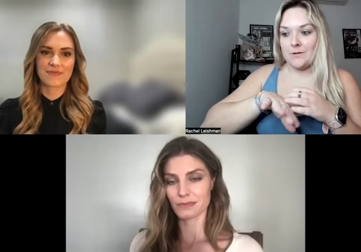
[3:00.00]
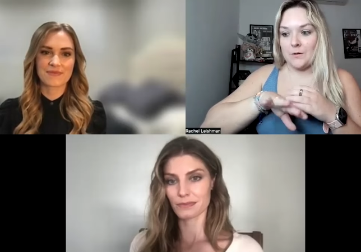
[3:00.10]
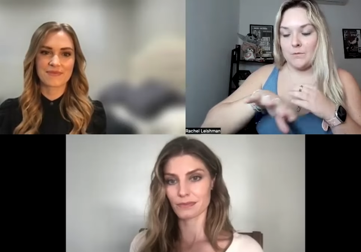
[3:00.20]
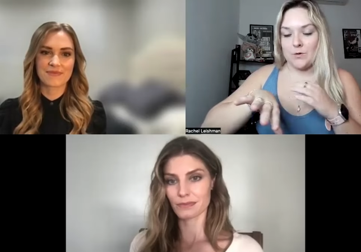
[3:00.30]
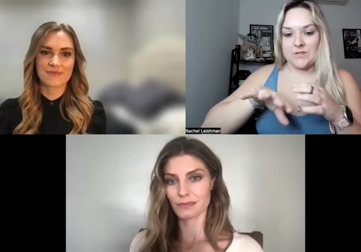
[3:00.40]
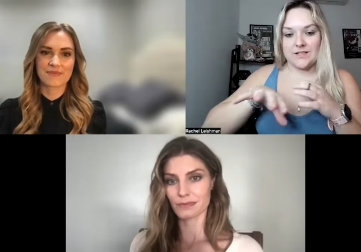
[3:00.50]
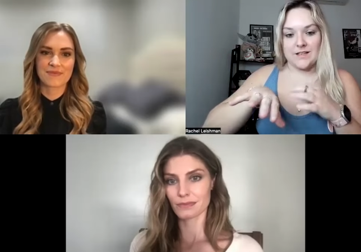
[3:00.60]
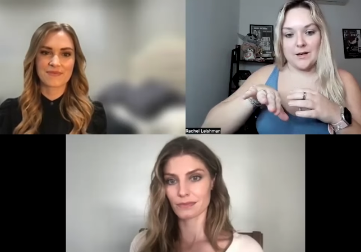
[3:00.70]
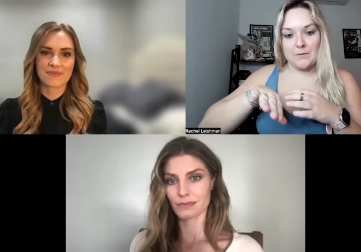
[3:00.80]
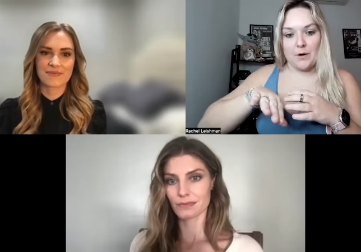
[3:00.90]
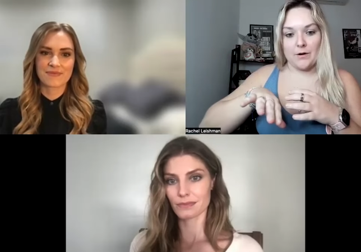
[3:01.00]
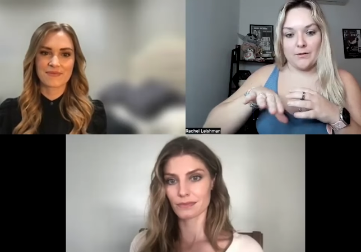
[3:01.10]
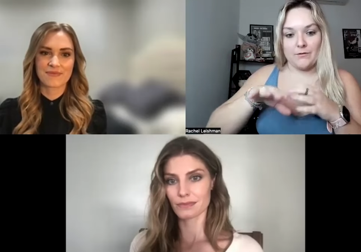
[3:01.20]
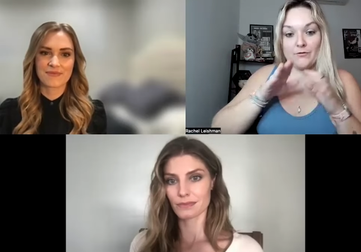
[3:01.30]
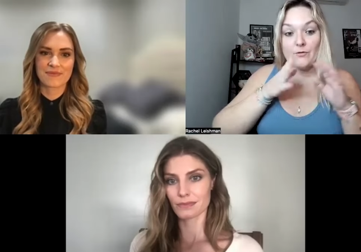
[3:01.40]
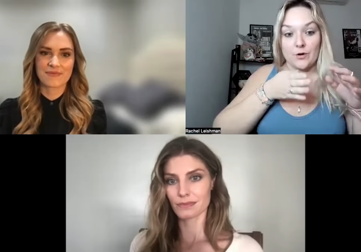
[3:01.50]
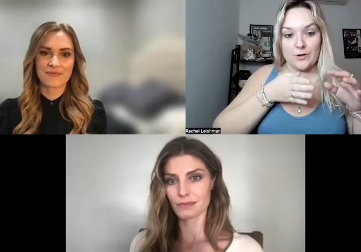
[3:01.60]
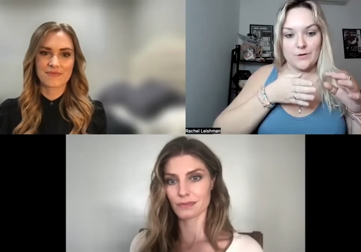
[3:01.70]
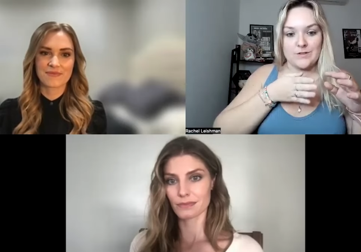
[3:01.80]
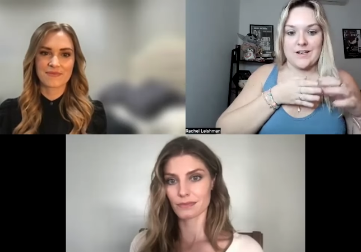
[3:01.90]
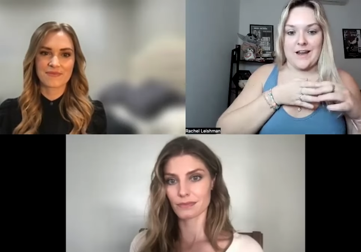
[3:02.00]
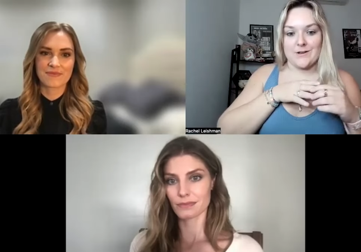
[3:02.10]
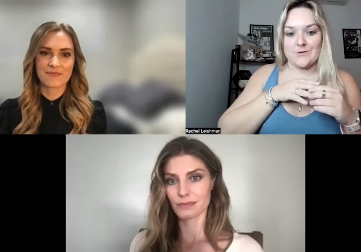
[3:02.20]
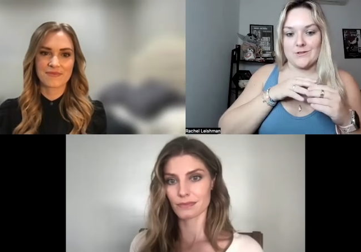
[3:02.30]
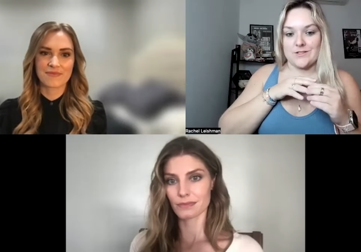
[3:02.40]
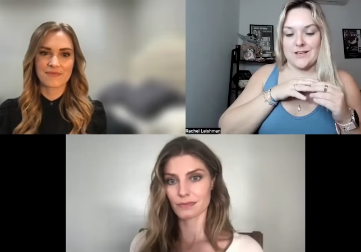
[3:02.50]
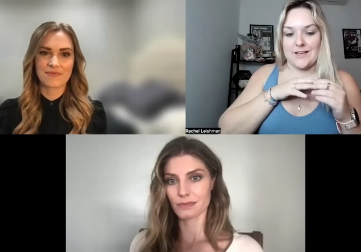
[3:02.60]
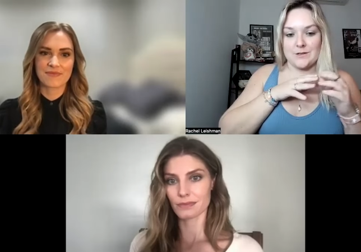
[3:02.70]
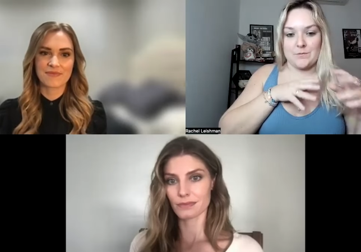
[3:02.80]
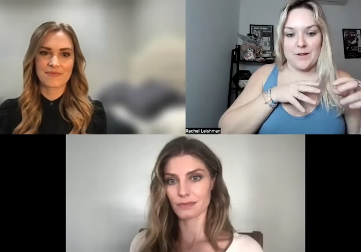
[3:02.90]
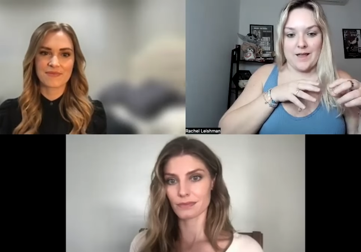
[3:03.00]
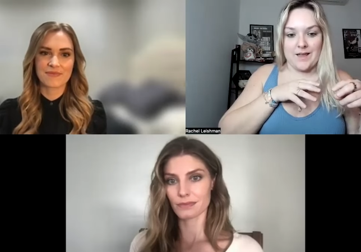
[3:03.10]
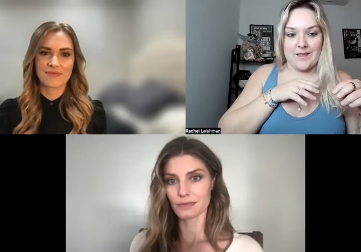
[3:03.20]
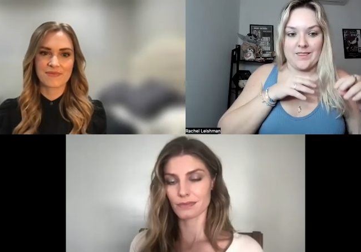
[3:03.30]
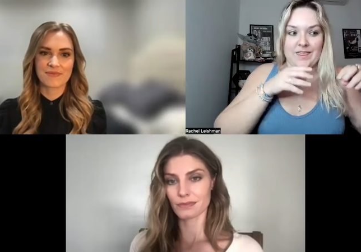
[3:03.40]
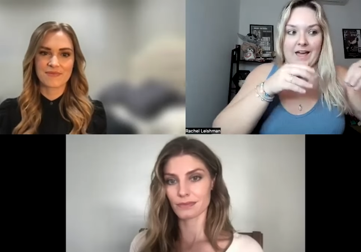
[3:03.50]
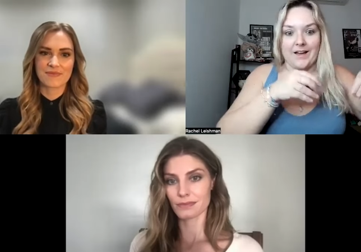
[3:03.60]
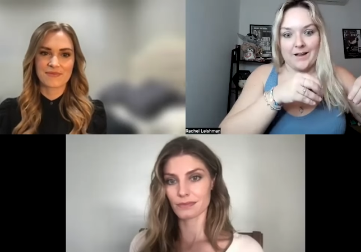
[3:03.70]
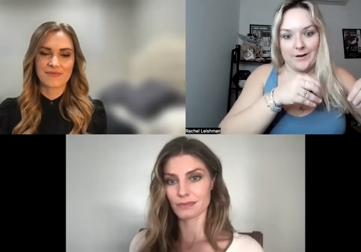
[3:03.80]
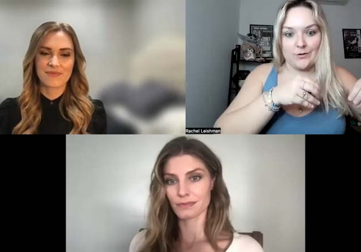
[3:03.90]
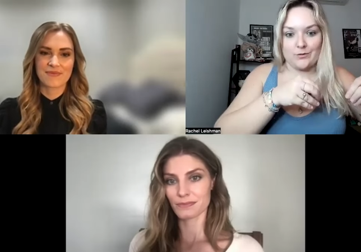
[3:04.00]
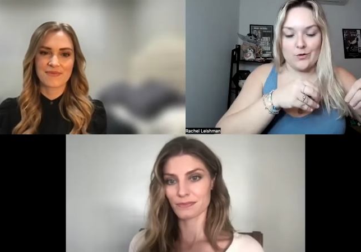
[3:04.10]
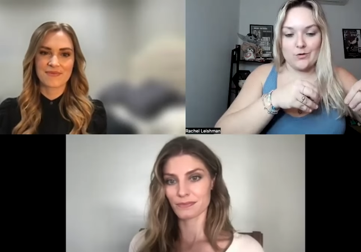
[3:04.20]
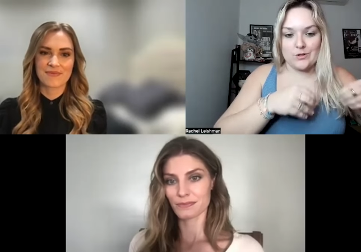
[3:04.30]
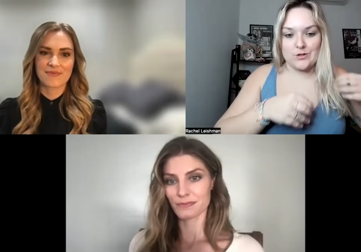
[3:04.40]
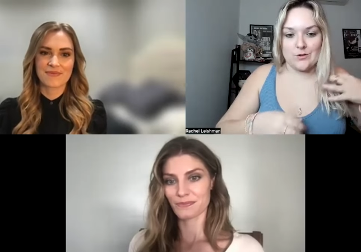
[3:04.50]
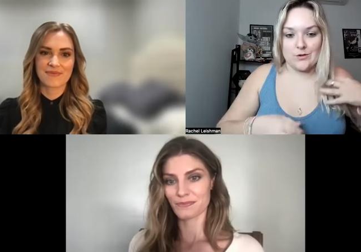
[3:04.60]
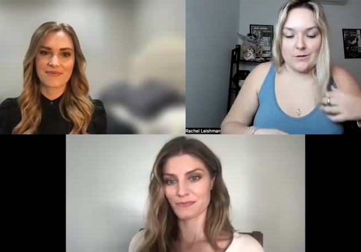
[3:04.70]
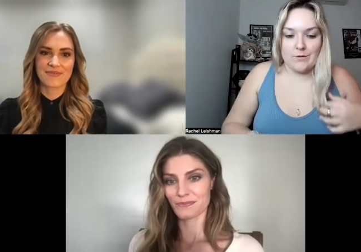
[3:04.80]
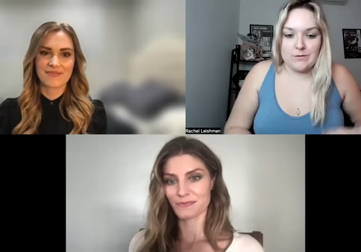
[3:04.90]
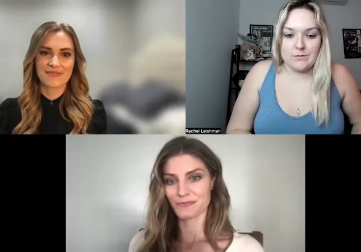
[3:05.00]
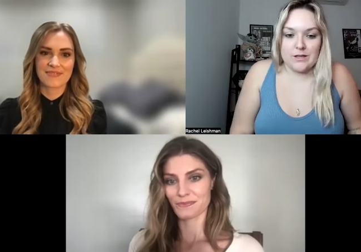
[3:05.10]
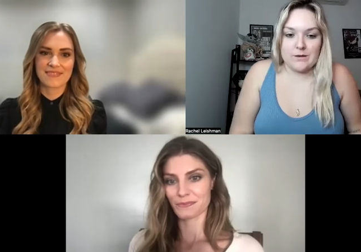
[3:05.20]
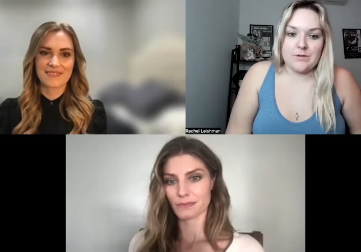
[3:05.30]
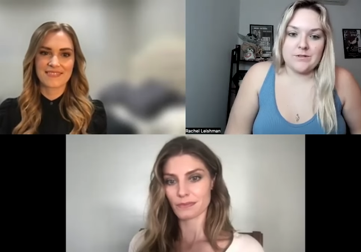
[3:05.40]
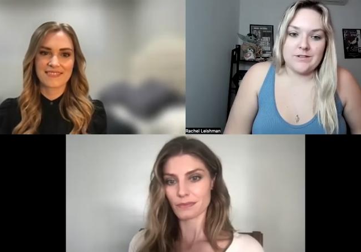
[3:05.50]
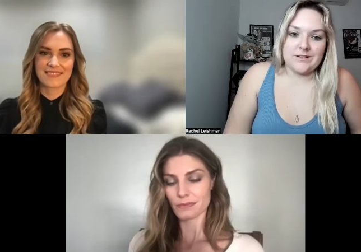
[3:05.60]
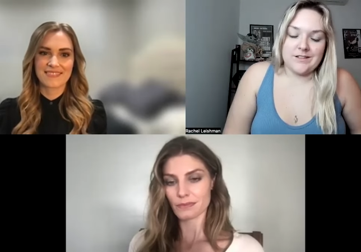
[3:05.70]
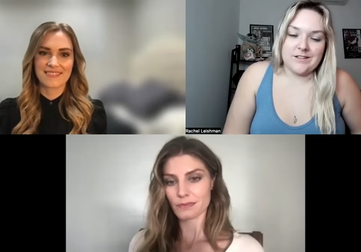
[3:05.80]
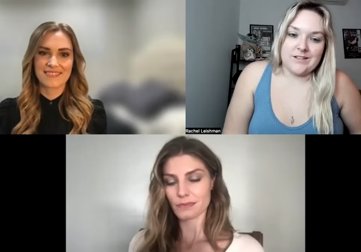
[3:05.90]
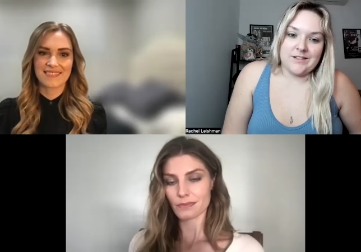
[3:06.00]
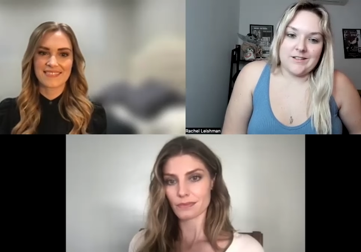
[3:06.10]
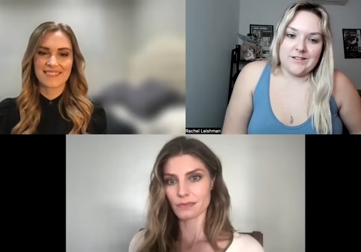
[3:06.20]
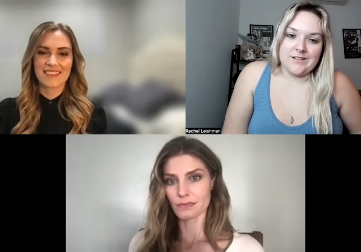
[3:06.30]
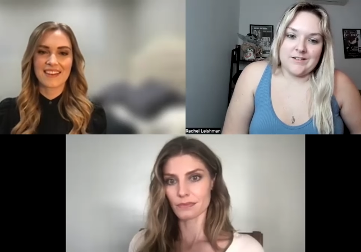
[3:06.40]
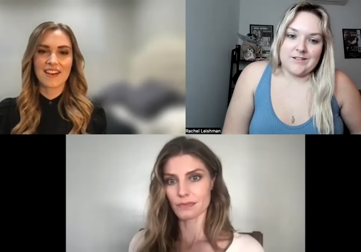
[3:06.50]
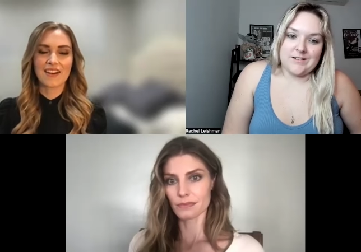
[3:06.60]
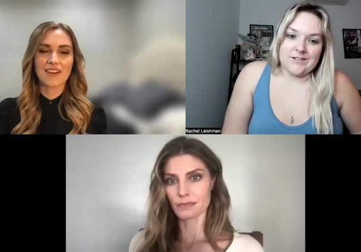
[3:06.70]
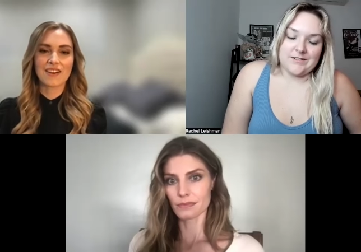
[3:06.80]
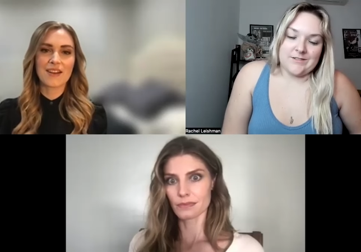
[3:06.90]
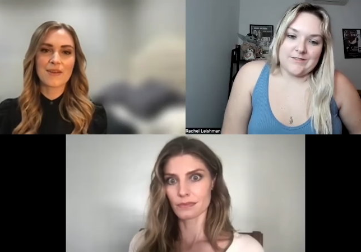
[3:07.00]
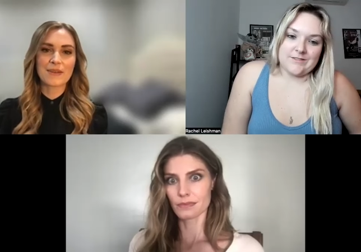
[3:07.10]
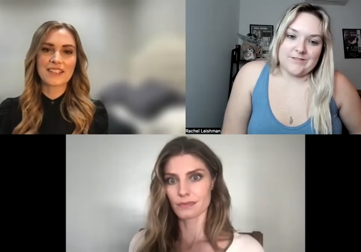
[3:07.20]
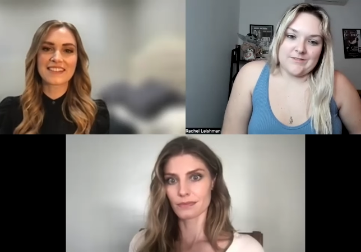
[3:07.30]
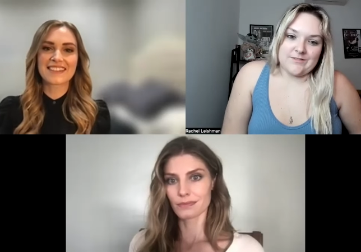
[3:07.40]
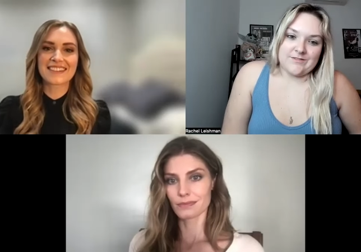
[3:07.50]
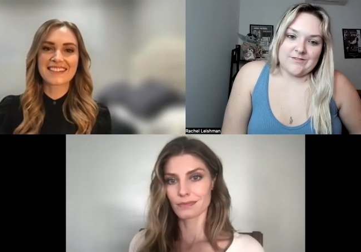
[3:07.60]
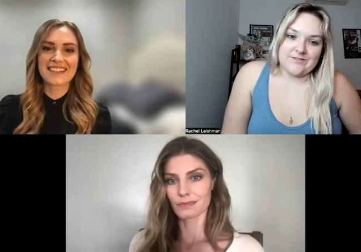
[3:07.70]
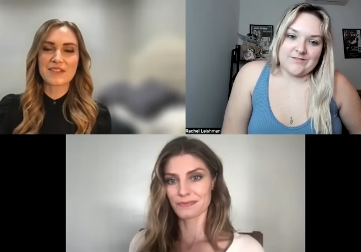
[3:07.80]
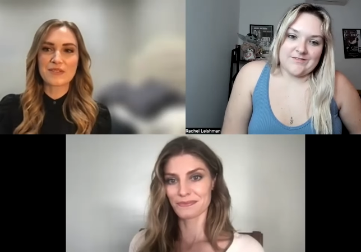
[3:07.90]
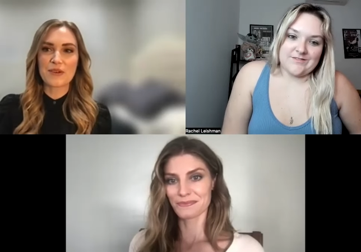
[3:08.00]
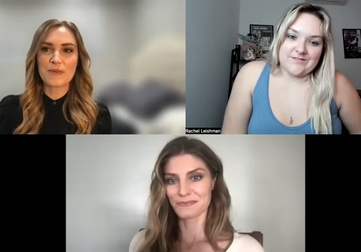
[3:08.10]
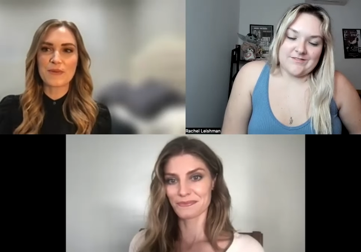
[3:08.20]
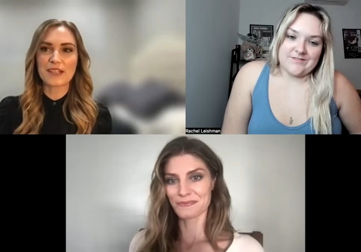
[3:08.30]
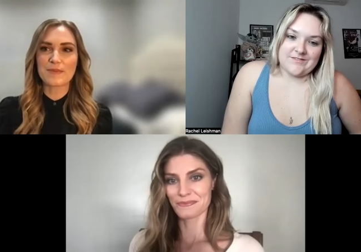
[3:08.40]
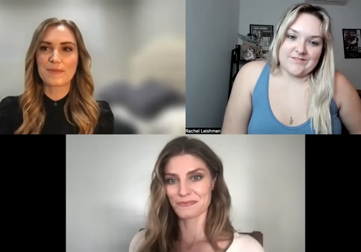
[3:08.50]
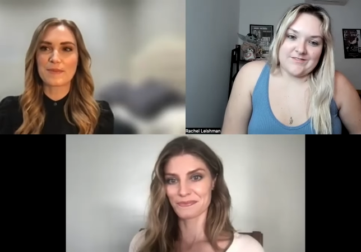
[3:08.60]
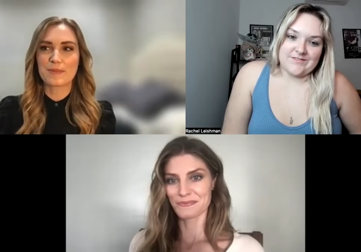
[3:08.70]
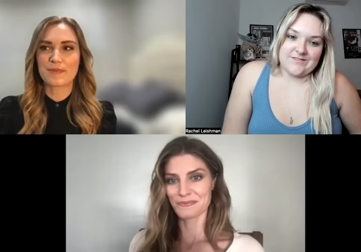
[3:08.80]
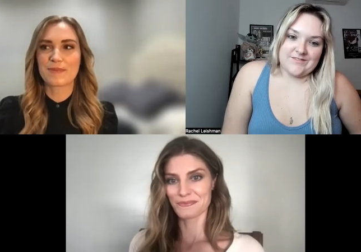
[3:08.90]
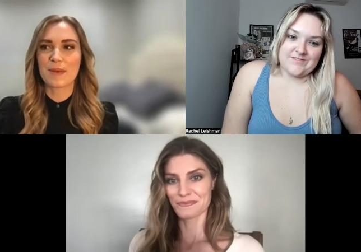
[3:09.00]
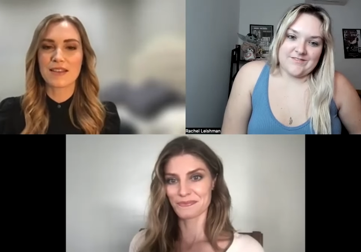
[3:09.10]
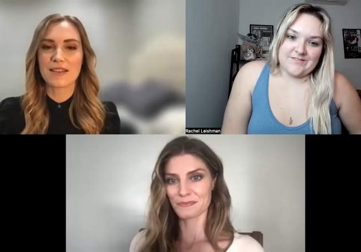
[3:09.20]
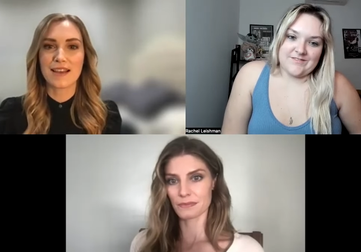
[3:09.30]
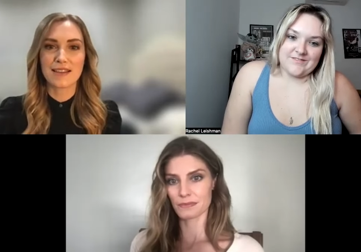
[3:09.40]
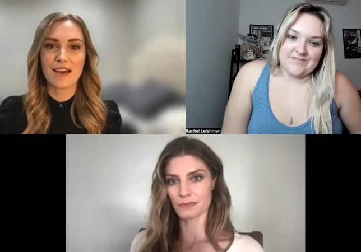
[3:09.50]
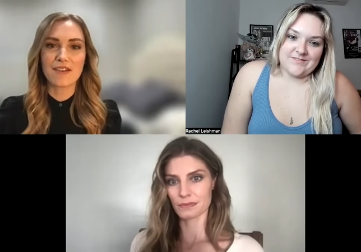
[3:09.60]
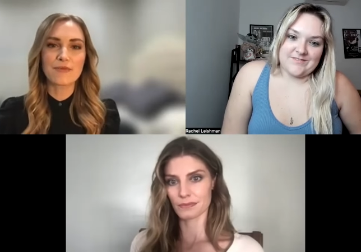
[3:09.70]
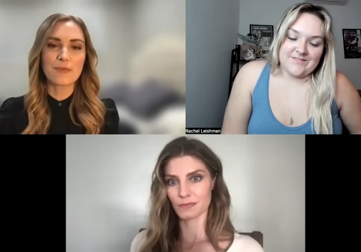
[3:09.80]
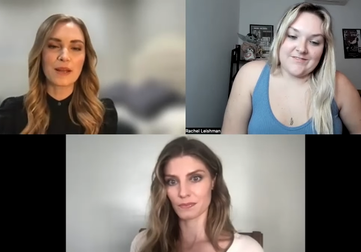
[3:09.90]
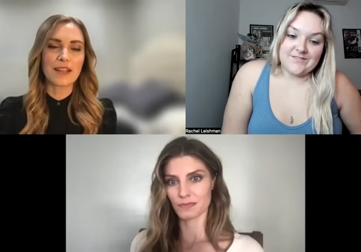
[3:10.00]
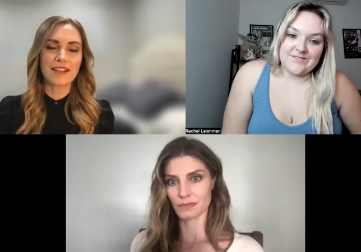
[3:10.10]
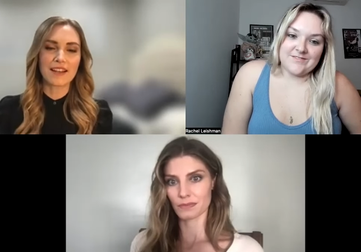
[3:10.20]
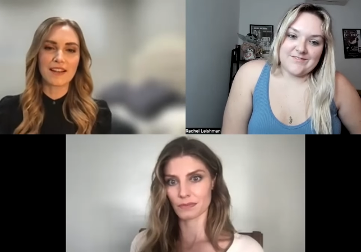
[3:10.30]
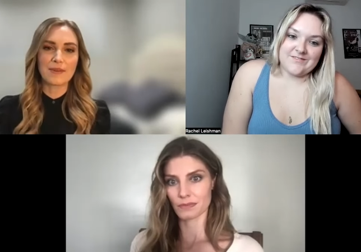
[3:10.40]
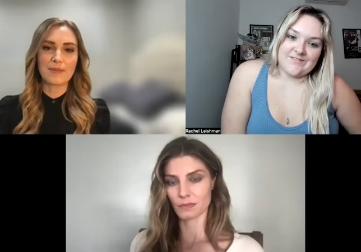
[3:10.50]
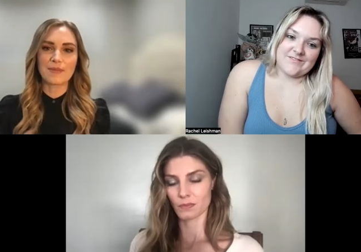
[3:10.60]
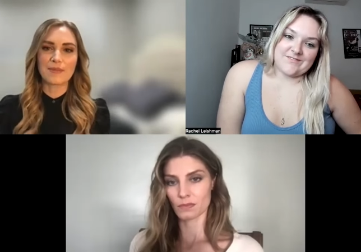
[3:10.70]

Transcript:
Speaker 1: the most exciting part for you as an actress to get to play that kind of role in a show like quantum
Speaker 2: leap oh i mean there's so many parts i love but um